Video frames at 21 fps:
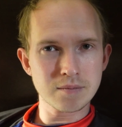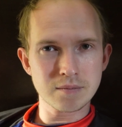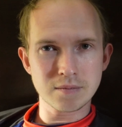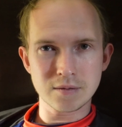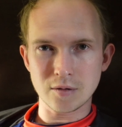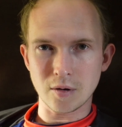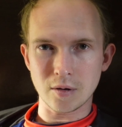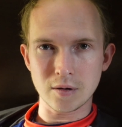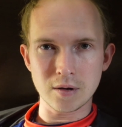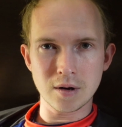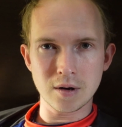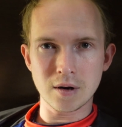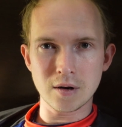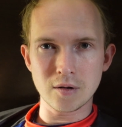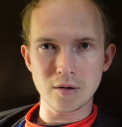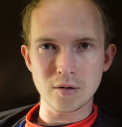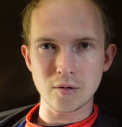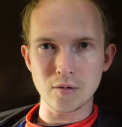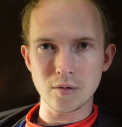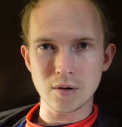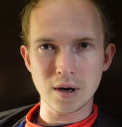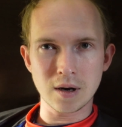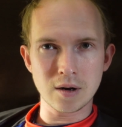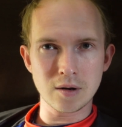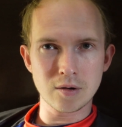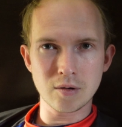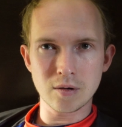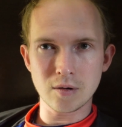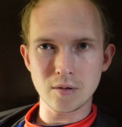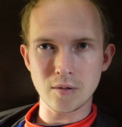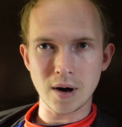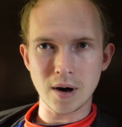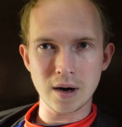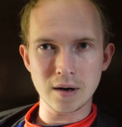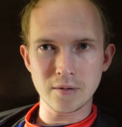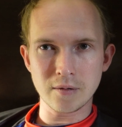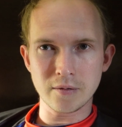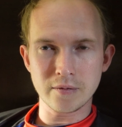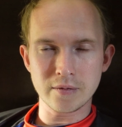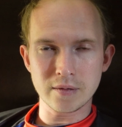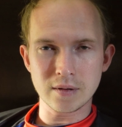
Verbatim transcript: That's all you gotta do, get it to the right,